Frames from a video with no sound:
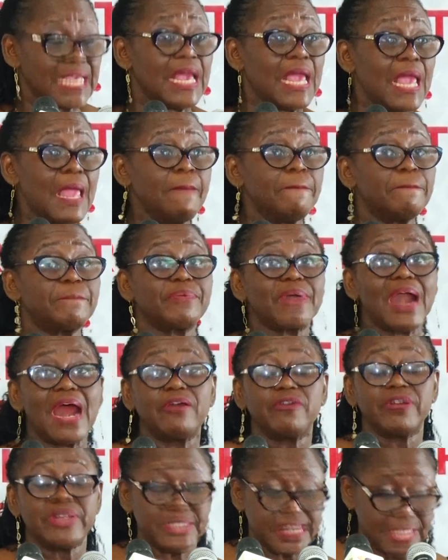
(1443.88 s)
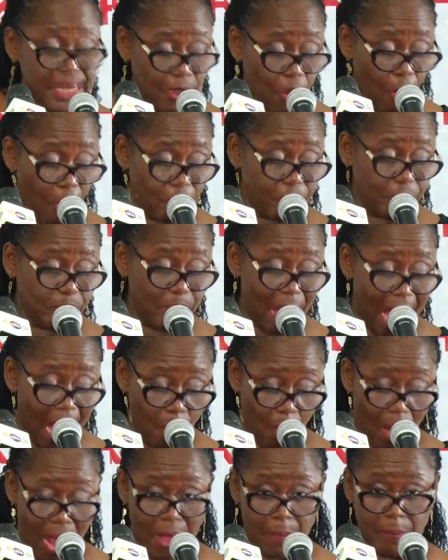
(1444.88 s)
In priority of
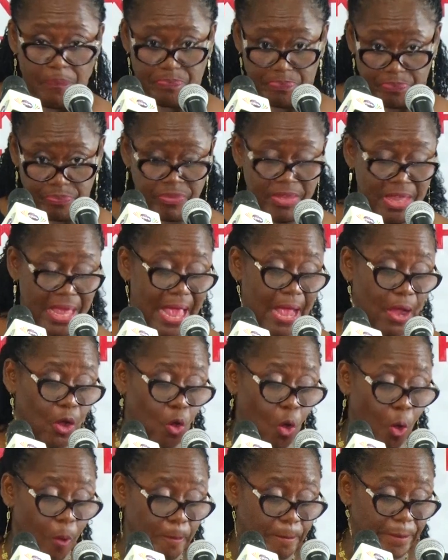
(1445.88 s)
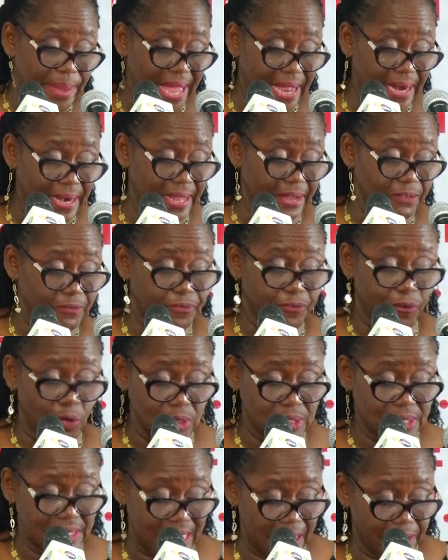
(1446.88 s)
power and compelling
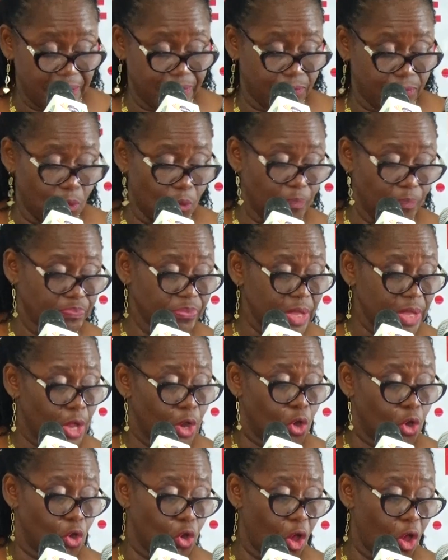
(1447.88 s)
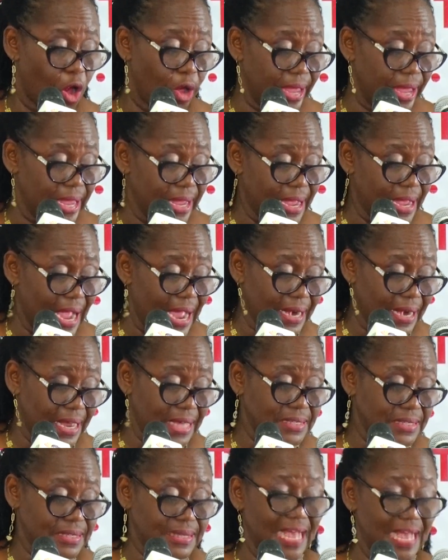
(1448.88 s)
force, therefore, law in
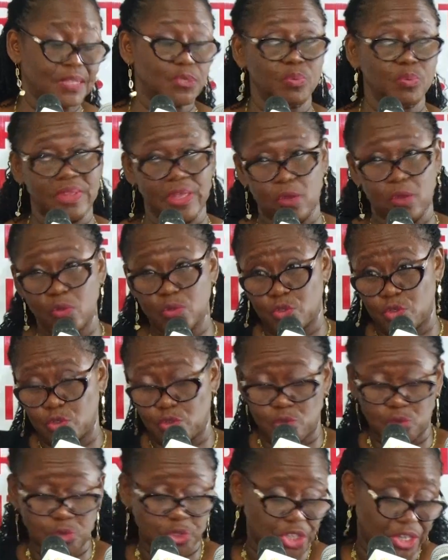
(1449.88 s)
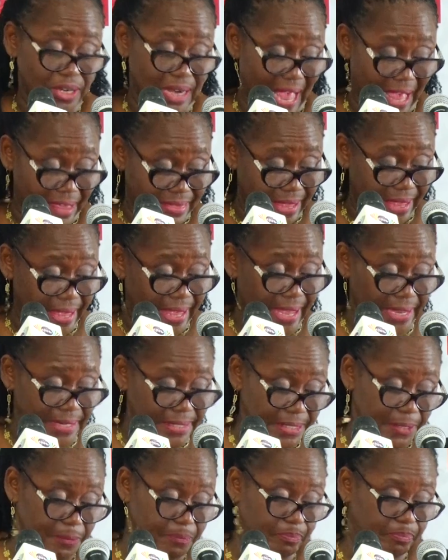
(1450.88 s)
Ghana starts with the Constitution at the
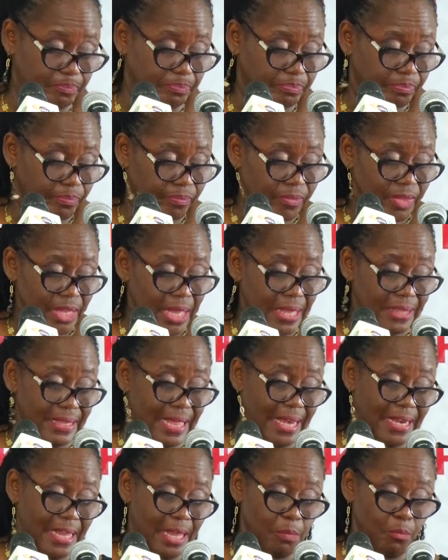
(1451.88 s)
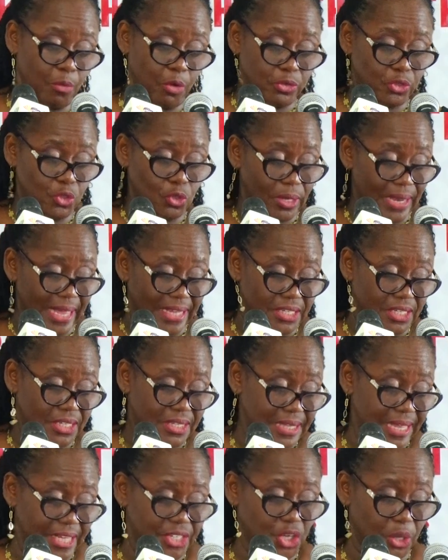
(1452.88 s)
head. Then it moves to
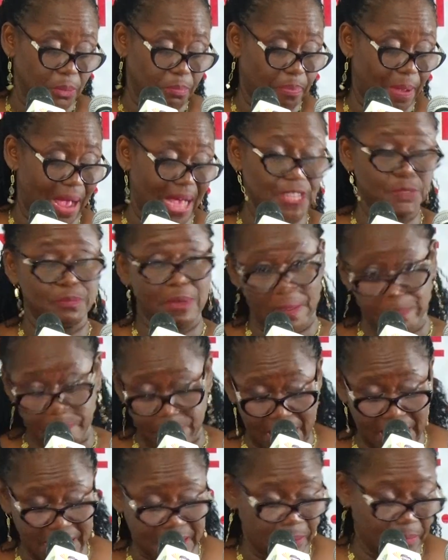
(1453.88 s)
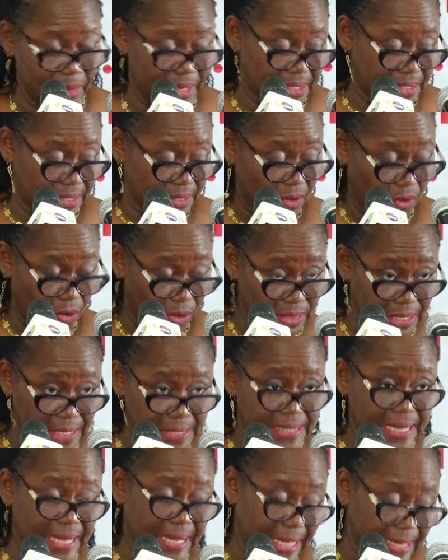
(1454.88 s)
legislation passed by Parliament on the
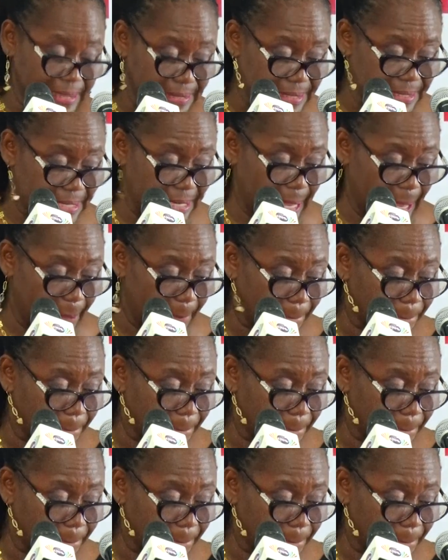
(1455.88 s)
second tier.